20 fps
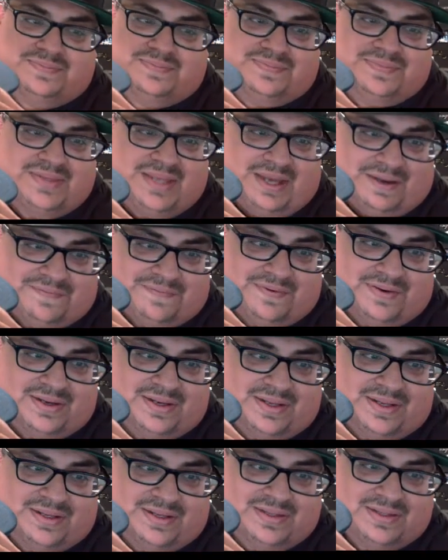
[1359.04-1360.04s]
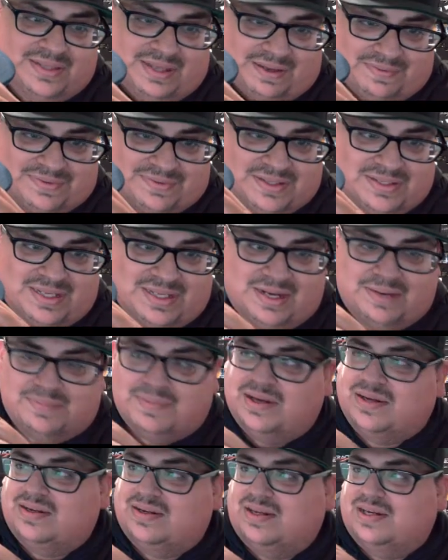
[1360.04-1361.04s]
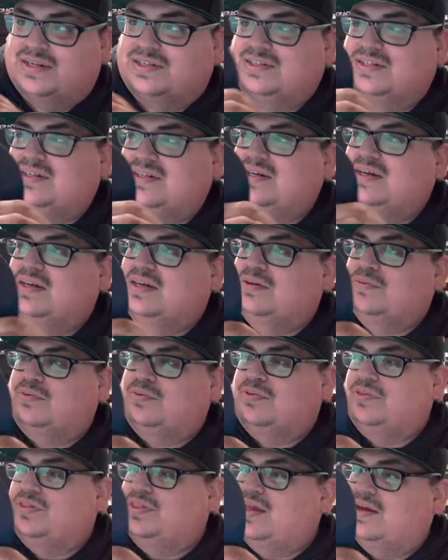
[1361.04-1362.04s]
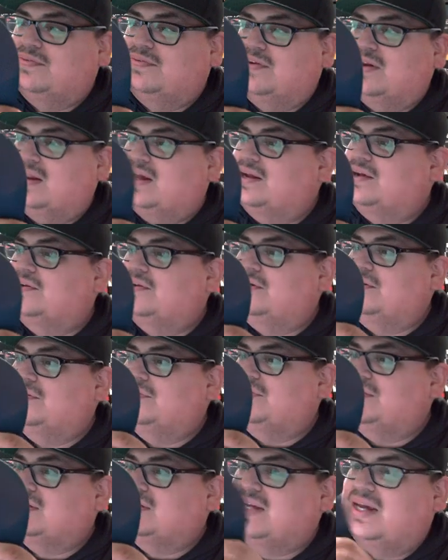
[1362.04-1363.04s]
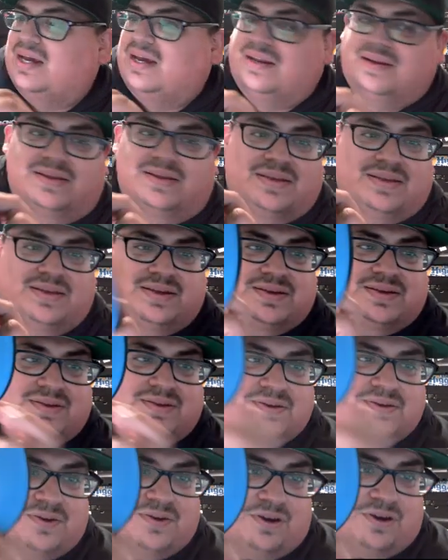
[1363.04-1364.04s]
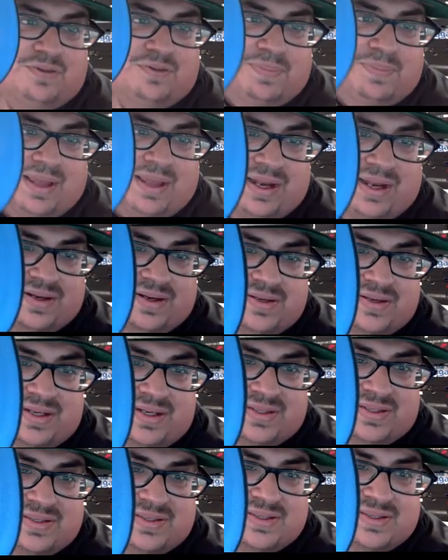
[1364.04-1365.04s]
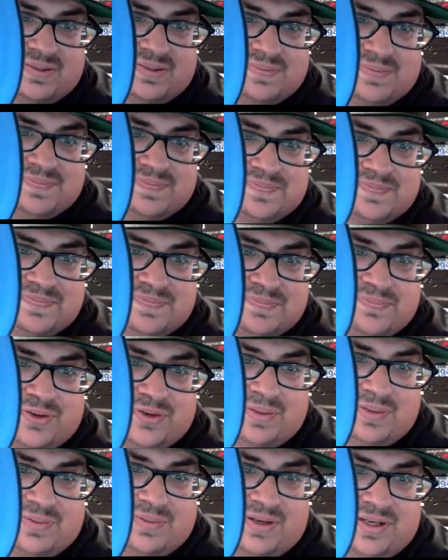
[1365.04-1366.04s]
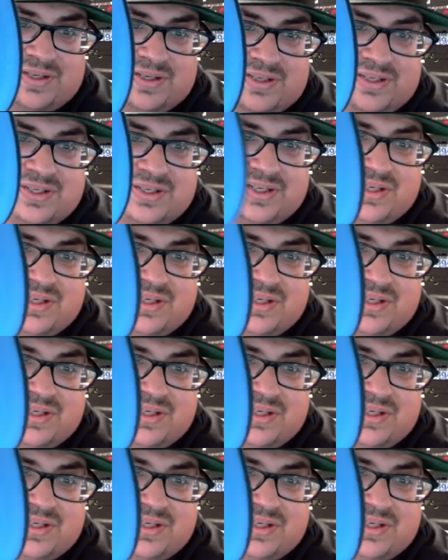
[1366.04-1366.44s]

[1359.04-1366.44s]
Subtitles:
definitely staying in my collection. Will never let go of this hat. All black guts, pretty much.